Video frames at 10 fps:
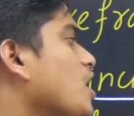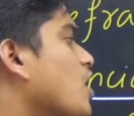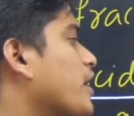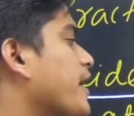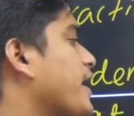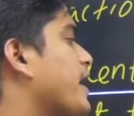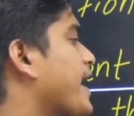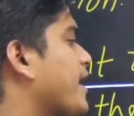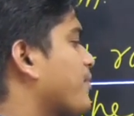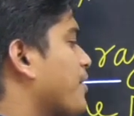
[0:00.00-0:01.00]
Okay,
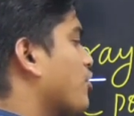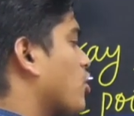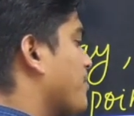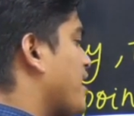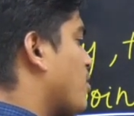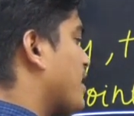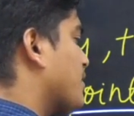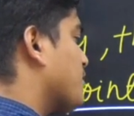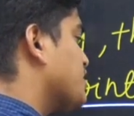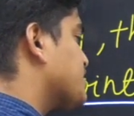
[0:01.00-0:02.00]
and from normal
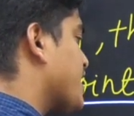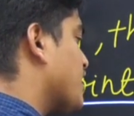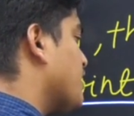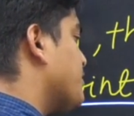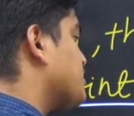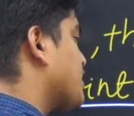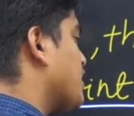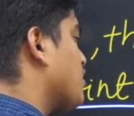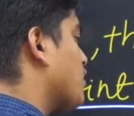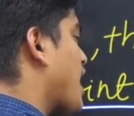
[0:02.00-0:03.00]
whatever this angle basically
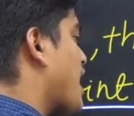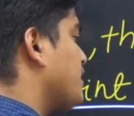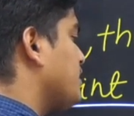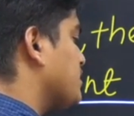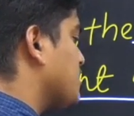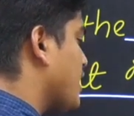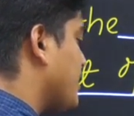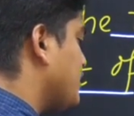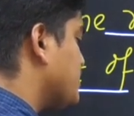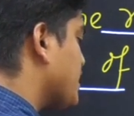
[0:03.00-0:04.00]
called I,
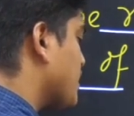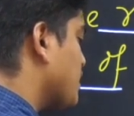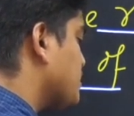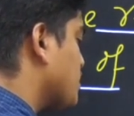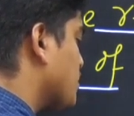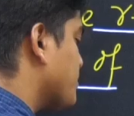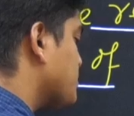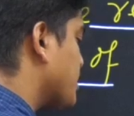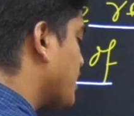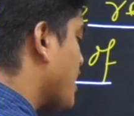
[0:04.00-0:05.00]
and this angle is called
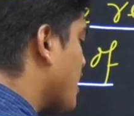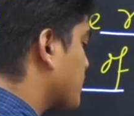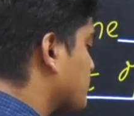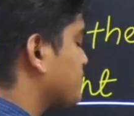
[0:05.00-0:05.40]
basically R.